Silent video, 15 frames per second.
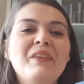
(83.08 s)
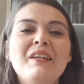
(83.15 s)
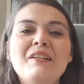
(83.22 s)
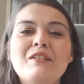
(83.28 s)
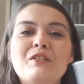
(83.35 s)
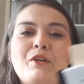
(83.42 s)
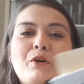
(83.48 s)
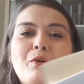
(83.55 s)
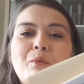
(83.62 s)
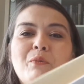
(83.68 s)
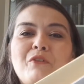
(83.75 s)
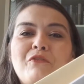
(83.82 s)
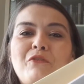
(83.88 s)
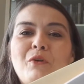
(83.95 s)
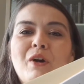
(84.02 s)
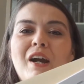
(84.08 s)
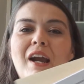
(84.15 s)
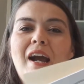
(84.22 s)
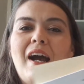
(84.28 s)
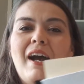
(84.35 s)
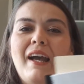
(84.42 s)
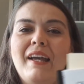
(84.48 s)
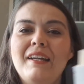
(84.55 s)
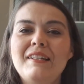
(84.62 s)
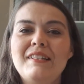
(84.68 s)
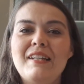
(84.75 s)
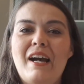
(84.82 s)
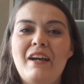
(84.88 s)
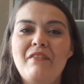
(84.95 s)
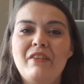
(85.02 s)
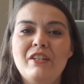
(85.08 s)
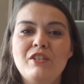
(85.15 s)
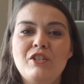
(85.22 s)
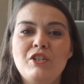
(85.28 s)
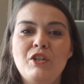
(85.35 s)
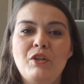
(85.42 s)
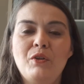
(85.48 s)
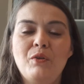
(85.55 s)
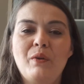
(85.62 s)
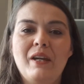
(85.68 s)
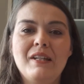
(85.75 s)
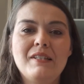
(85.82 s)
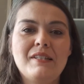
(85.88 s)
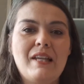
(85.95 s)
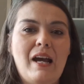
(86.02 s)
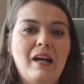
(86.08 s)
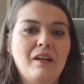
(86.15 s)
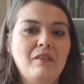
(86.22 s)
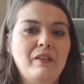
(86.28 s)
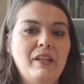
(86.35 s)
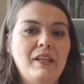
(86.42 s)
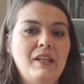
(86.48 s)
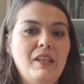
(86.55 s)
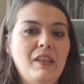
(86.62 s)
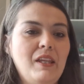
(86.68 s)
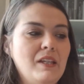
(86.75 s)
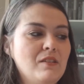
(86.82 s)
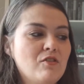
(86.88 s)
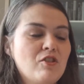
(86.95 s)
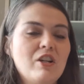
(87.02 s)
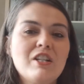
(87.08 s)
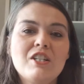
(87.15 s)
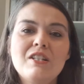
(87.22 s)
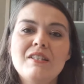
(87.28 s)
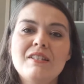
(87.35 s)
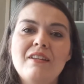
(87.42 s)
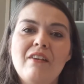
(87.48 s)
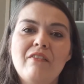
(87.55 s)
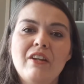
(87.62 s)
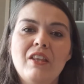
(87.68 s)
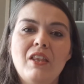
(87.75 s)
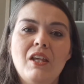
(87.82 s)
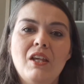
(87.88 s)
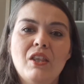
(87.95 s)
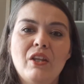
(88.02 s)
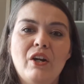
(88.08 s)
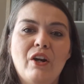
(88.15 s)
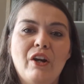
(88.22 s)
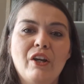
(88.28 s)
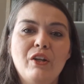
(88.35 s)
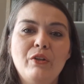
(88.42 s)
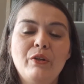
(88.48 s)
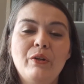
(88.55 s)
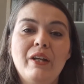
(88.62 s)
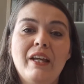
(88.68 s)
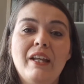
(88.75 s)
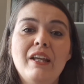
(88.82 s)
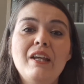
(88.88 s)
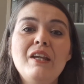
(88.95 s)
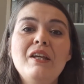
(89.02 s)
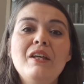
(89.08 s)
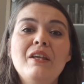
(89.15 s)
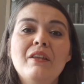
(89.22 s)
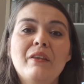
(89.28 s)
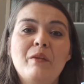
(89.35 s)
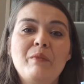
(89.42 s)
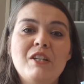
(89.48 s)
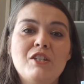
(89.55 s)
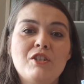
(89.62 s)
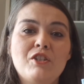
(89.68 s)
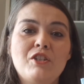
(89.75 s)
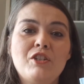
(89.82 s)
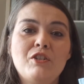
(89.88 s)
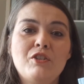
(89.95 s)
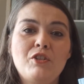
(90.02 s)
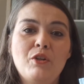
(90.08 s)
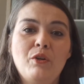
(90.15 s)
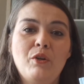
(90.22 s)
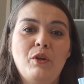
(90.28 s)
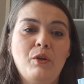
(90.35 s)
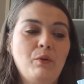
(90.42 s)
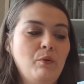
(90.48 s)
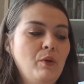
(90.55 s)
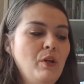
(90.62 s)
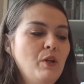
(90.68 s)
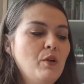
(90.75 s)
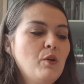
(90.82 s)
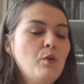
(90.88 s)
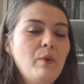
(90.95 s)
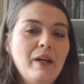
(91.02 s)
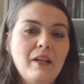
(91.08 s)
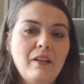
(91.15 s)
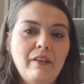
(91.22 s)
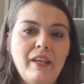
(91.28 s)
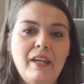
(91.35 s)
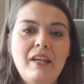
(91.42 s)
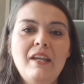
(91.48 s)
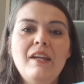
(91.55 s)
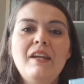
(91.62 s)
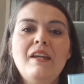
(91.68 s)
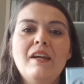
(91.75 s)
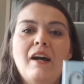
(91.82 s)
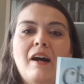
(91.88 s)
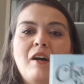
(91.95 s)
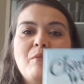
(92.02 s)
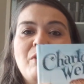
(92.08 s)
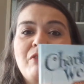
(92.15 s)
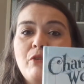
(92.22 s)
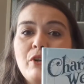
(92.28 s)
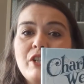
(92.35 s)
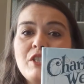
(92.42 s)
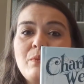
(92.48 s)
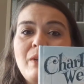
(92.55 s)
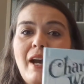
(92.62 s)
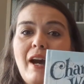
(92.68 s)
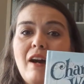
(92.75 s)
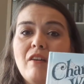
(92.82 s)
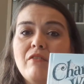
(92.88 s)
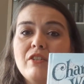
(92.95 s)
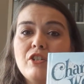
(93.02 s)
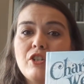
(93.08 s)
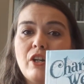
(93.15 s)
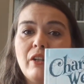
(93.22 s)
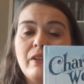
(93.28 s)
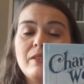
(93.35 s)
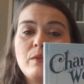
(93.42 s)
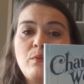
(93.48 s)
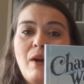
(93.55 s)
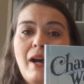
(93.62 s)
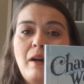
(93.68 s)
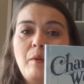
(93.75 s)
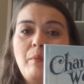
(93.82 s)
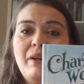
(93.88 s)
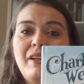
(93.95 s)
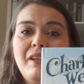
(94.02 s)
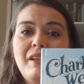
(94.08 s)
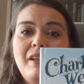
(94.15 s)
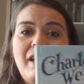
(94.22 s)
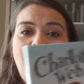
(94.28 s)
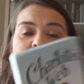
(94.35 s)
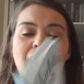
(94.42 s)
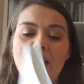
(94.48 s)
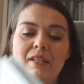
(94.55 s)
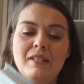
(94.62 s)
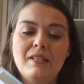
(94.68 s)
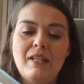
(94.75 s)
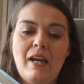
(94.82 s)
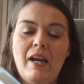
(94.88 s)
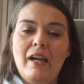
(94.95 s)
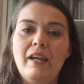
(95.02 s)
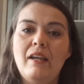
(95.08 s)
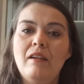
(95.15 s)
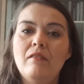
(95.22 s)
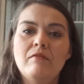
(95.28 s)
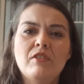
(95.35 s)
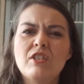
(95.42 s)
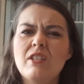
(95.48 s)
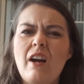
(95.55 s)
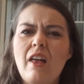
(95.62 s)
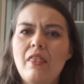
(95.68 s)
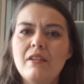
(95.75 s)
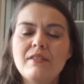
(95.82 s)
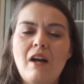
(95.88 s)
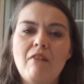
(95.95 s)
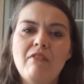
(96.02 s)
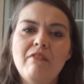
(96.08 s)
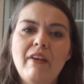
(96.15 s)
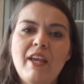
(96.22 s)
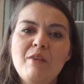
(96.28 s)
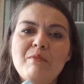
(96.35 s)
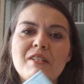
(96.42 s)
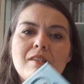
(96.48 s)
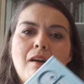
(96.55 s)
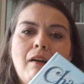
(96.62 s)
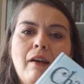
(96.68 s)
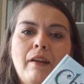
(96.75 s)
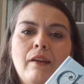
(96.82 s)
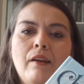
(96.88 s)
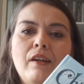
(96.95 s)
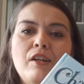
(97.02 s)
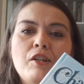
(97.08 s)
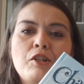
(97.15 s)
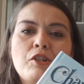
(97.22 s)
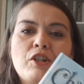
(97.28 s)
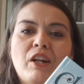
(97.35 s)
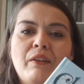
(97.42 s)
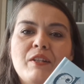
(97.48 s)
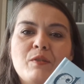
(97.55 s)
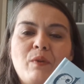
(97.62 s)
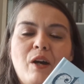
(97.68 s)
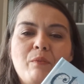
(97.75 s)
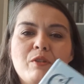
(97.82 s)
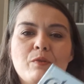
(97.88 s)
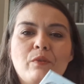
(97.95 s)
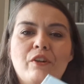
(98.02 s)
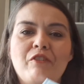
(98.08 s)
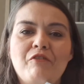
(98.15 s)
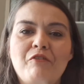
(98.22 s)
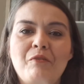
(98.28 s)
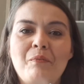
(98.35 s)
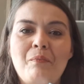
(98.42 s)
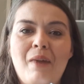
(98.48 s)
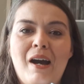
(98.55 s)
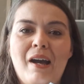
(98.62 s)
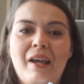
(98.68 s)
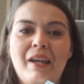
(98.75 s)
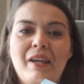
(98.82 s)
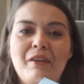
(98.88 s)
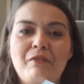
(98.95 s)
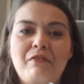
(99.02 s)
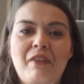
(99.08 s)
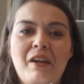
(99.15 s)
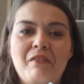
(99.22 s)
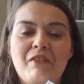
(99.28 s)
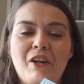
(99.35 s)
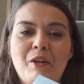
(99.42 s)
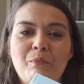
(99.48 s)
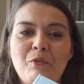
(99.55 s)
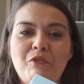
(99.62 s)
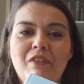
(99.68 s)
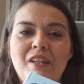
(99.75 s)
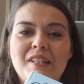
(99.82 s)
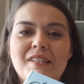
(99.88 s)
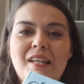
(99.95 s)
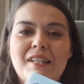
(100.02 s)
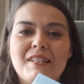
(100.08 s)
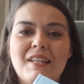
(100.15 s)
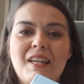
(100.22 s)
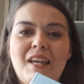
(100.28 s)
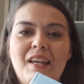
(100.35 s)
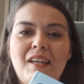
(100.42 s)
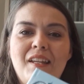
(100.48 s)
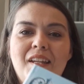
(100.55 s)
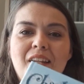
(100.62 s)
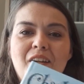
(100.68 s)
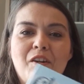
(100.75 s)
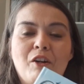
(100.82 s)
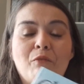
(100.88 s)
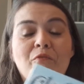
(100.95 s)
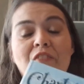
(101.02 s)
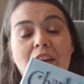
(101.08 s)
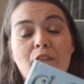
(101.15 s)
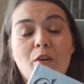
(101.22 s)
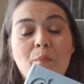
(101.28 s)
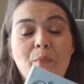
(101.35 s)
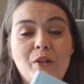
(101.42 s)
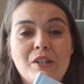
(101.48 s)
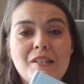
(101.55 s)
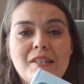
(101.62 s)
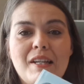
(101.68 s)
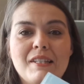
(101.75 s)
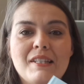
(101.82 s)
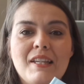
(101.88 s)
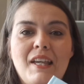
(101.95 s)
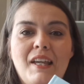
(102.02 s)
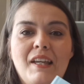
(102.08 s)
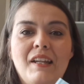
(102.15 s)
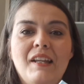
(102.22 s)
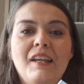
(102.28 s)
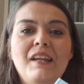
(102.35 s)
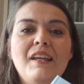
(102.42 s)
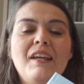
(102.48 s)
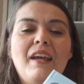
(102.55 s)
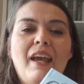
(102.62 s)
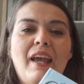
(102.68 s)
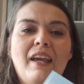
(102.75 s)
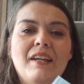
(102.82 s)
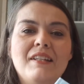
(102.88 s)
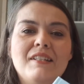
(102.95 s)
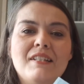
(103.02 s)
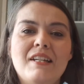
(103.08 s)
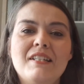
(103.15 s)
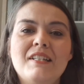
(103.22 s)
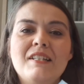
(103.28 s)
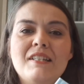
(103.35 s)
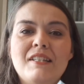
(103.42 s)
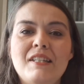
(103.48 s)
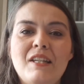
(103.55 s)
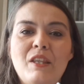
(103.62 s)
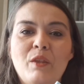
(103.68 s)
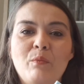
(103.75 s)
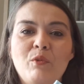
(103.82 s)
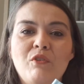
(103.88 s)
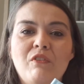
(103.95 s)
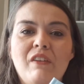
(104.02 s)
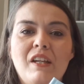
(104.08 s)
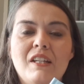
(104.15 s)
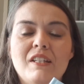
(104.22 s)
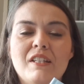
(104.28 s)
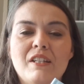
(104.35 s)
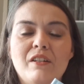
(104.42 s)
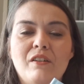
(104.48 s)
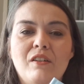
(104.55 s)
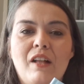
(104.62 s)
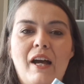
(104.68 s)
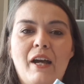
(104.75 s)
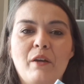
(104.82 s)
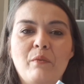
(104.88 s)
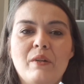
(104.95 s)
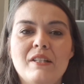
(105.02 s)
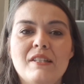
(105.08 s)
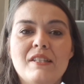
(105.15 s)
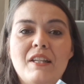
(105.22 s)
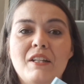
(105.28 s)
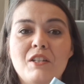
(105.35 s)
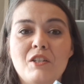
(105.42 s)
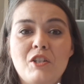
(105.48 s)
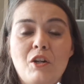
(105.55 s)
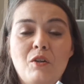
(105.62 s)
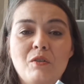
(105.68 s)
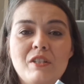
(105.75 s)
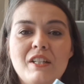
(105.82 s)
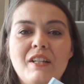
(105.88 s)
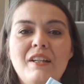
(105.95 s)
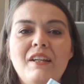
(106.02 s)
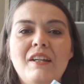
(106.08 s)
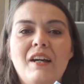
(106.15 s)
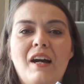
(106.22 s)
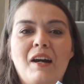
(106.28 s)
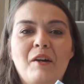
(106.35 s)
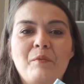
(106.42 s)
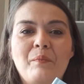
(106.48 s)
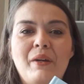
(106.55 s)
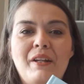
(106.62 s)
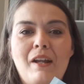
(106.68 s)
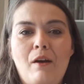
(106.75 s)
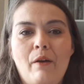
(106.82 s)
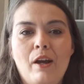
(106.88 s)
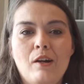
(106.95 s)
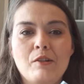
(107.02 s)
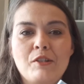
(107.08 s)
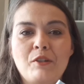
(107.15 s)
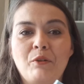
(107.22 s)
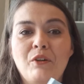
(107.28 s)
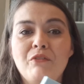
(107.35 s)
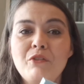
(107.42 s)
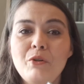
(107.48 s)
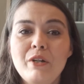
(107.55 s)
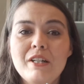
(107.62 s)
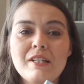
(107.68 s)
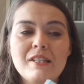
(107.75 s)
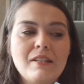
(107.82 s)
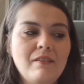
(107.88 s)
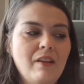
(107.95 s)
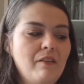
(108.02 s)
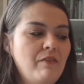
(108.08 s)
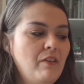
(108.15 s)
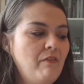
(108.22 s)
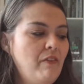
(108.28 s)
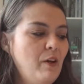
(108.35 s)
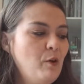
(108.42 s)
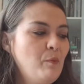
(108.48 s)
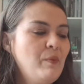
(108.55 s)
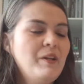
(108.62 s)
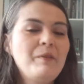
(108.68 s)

So before I dive into exactly the instructions and everything that are included, let me just show you quickly. Of course, we have Charlotte's Web, and I just got this off of Amazon. Charlotte's Web was one of my favorite movies as a kid, or favorite books as a kid, and I didn't see the movie until I was an adult, but now I also, of course, love the film.